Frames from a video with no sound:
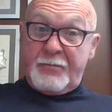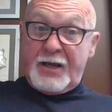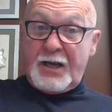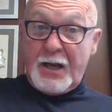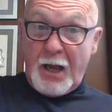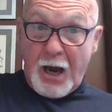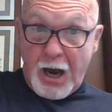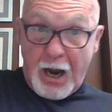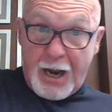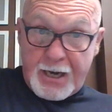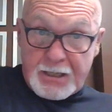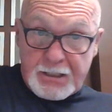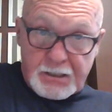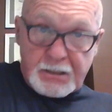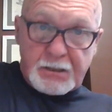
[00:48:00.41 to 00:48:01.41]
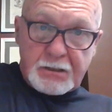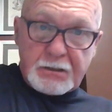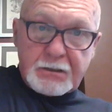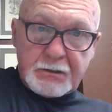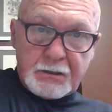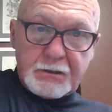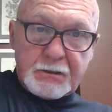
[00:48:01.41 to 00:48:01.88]
He lied.
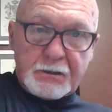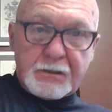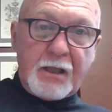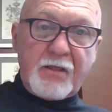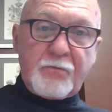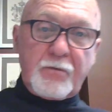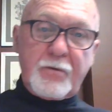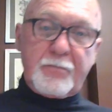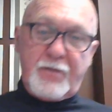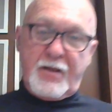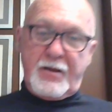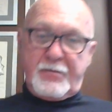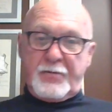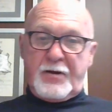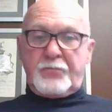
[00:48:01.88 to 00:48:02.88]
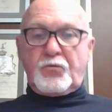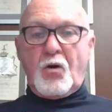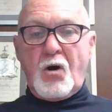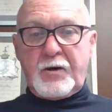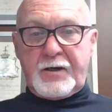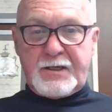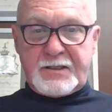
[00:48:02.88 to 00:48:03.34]
Another
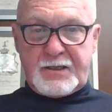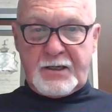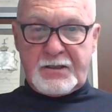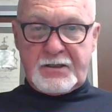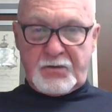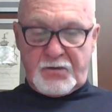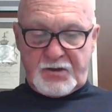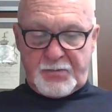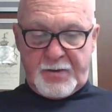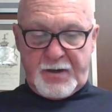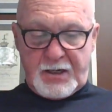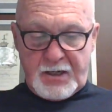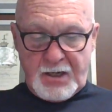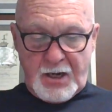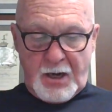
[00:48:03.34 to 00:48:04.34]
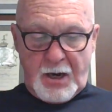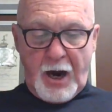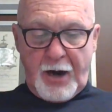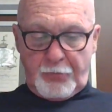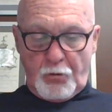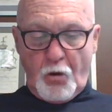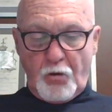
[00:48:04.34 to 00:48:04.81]
wrong he's done, so to speak.
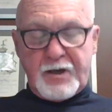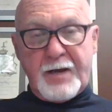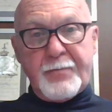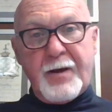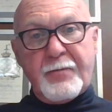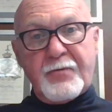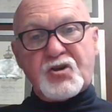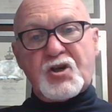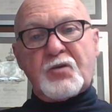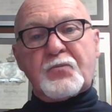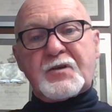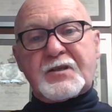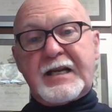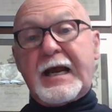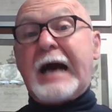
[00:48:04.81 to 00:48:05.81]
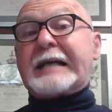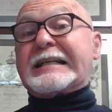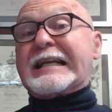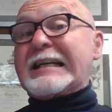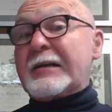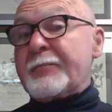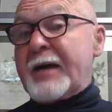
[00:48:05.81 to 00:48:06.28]
I wrote him Imogen was slain. I
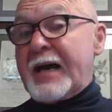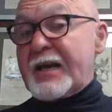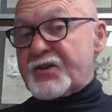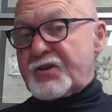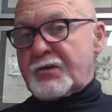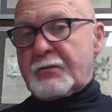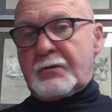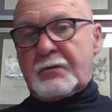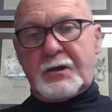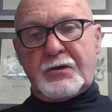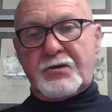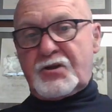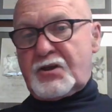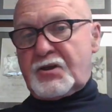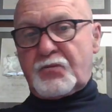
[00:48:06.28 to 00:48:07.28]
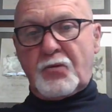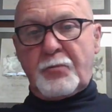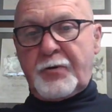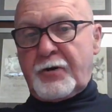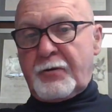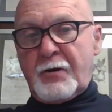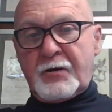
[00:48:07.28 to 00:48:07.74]
did it, master. And there she's
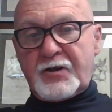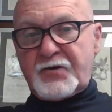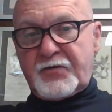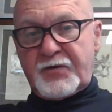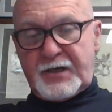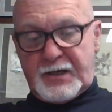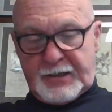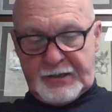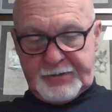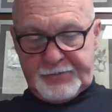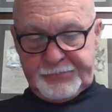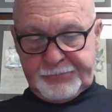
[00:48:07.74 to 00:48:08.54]
roaming around as Fidele.